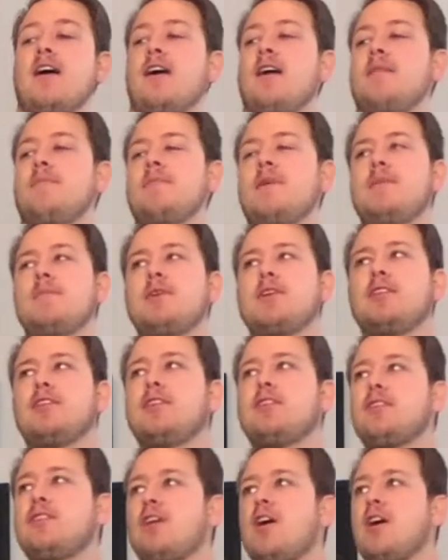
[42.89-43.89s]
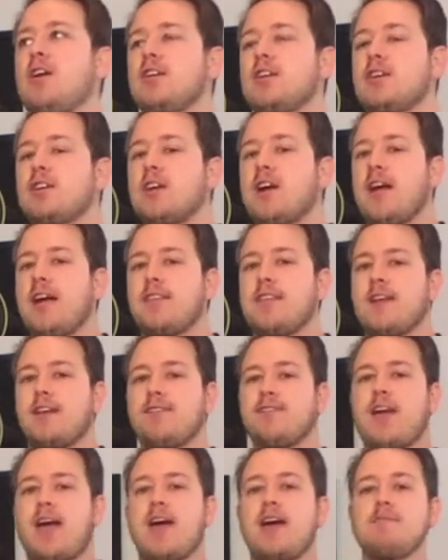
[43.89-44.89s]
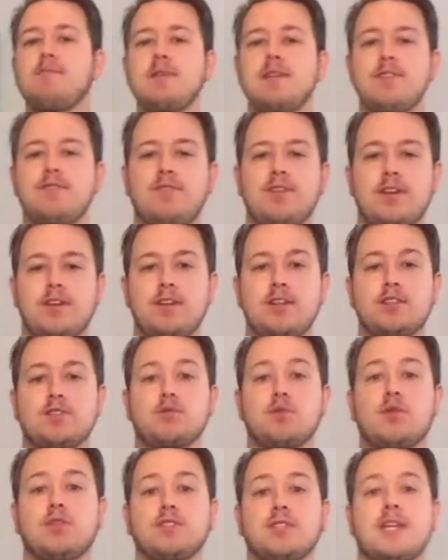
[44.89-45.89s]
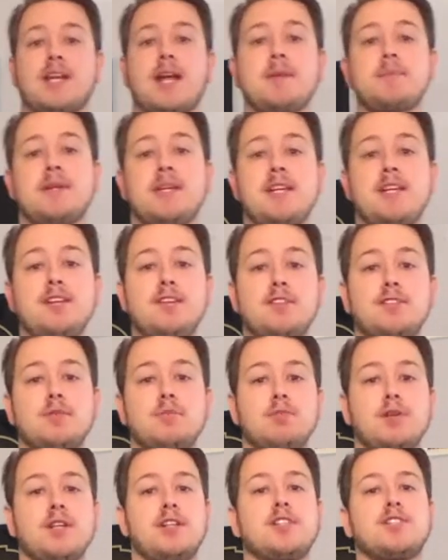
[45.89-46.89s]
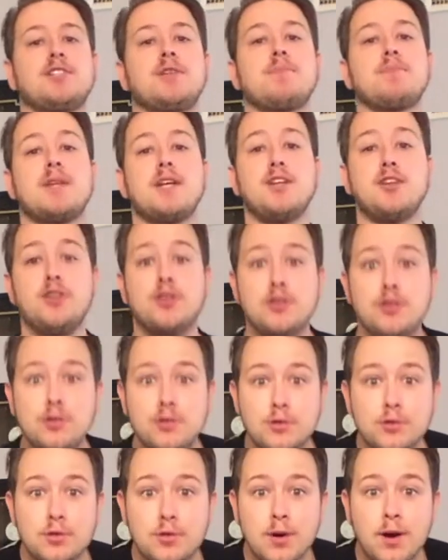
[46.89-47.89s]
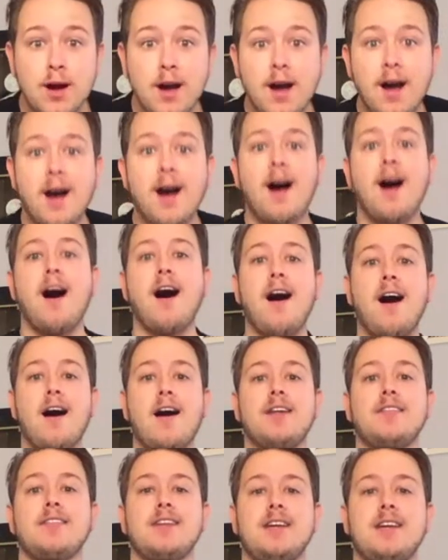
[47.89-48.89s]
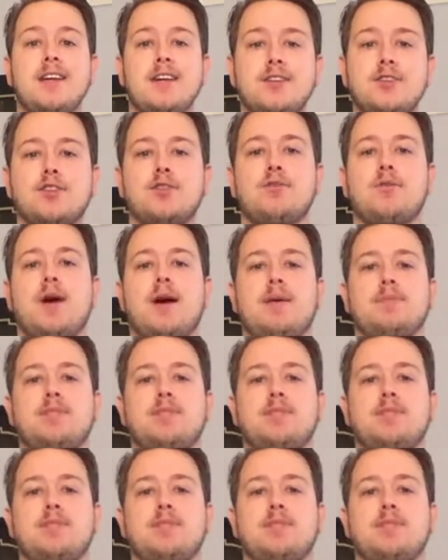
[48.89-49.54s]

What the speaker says: maybe a little longer, and they've had me in various roles, and I'm here to bring you something new on the interwebs.